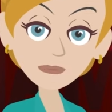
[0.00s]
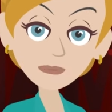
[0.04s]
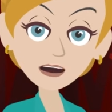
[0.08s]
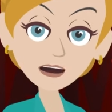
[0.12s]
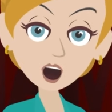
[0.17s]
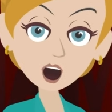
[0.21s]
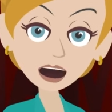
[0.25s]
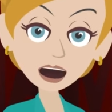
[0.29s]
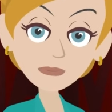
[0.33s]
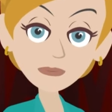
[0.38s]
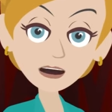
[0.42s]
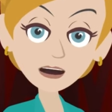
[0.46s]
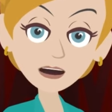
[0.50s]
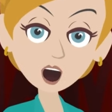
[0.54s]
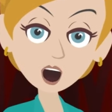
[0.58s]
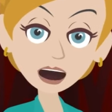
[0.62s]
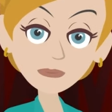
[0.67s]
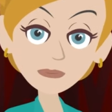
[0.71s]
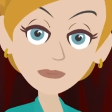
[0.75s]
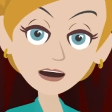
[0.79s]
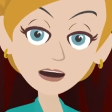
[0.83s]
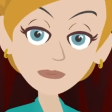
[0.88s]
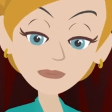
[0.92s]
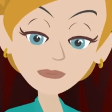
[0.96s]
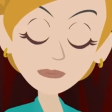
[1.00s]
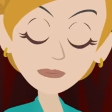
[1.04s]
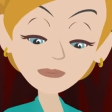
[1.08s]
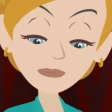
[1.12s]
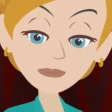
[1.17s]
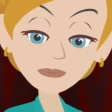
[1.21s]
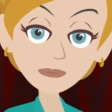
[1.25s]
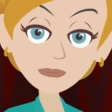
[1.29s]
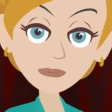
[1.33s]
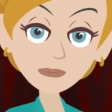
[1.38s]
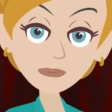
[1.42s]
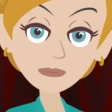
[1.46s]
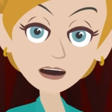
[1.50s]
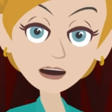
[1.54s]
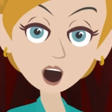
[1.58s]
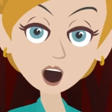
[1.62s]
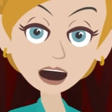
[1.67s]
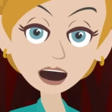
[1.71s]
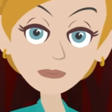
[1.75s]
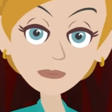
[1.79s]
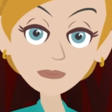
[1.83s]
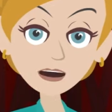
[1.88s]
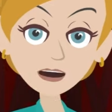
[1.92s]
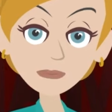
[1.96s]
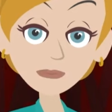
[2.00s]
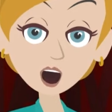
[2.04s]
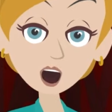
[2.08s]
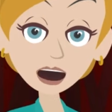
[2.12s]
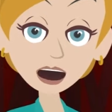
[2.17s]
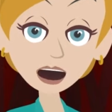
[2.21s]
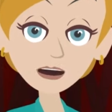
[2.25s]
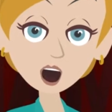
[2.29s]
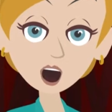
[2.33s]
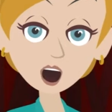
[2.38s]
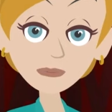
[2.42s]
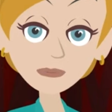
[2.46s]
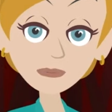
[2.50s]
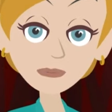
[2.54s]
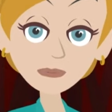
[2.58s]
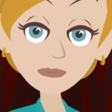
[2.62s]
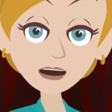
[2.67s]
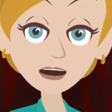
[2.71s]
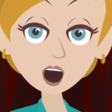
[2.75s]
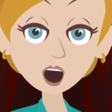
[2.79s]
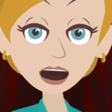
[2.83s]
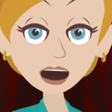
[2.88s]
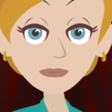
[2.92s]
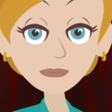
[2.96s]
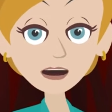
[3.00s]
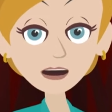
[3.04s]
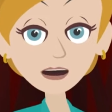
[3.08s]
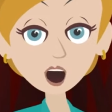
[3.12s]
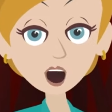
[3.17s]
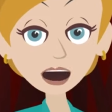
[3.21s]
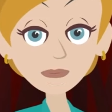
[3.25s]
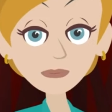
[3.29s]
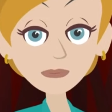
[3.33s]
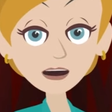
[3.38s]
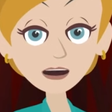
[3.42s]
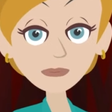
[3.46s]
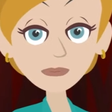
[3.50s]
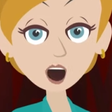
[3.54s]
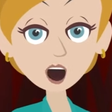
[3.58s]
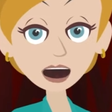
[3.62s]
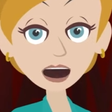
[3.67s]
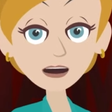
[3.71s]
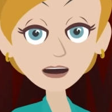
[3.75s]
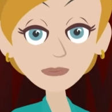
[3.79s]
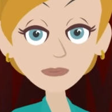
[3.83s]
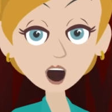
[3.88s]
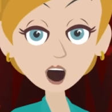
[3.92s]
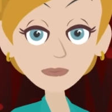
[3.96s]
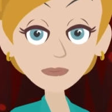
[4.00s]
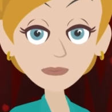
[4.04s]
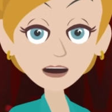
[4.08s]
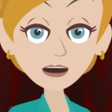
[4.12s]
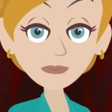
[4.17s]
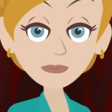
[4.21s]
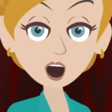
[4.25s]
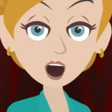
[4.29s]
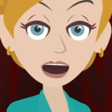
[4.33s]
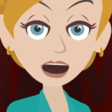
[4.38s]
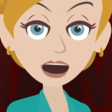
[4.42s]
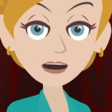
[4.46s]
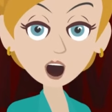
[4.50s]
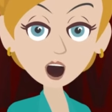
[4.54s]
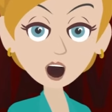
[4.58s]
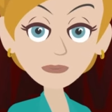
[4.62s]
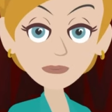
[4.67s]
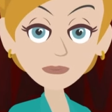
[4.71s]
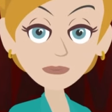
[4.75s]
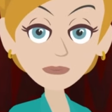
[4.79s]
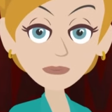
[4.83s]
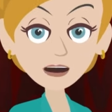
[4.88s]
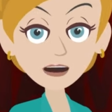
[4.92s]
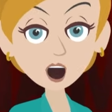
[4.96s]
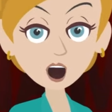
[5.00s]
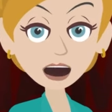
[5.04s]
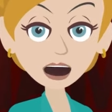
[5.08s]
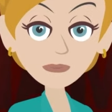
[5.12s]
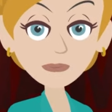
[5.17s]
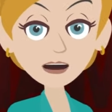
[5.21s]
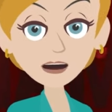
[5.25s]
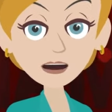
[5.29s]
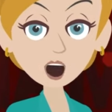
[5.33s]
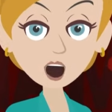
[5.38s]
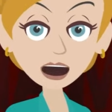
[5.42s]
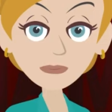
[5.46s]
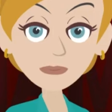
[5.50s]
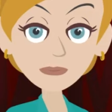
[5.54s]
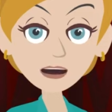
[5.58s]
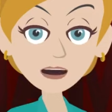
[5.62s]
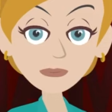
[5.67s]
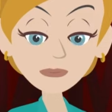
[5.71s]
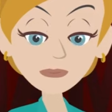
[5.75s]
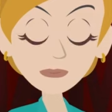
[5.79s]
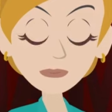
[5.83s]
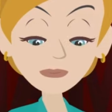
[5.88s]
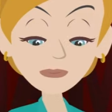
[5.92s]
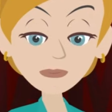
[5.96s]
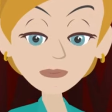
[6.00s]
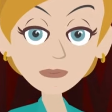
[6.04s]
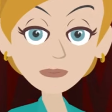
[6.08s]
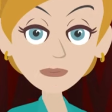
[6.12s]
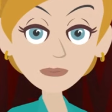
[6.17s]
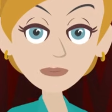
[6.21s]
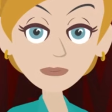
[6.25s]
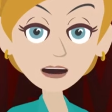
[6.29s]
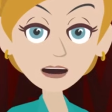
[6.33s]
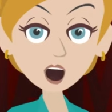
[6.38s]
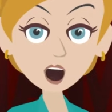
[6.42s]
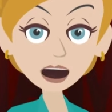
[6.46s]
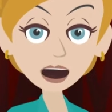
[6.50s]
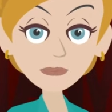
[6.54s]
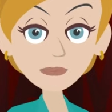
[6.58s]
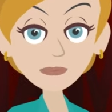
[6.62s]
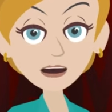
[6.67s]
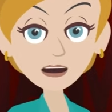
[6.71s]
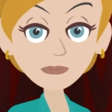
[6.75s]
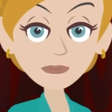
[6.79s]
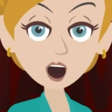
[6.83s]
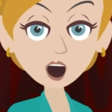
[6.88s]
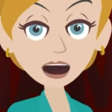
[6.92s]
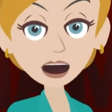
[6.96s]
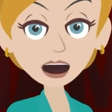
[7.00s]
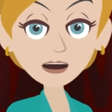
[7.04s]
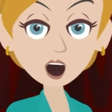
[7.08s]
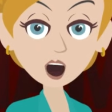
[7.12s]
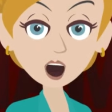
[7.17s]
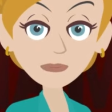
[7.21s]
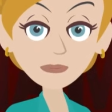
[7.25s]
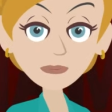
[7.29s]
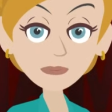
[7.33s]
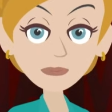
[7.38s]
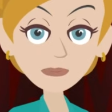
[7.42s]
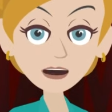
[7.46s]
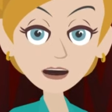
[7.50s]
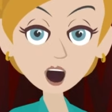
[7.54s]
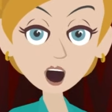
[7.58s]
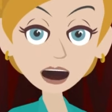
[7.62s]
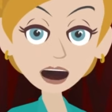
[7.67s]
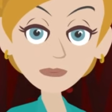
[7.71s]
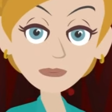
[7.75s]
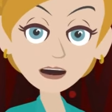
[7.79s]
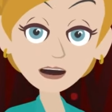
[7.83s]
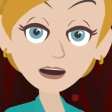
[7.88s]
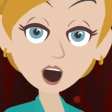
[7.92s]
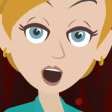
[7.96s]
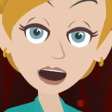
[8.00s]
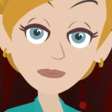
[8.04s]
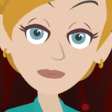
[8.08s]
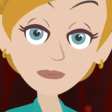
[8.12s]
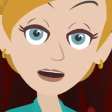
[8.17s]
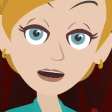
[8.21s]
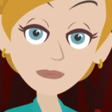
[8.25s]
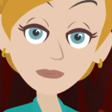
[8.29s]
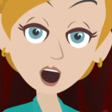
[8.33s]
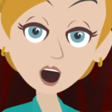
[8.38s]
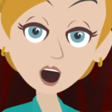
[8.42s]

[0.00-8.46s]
And the weight of it will be good, because maybe it will stay in the hole if the roads are not too bouncy and if we drive slowly enough. And so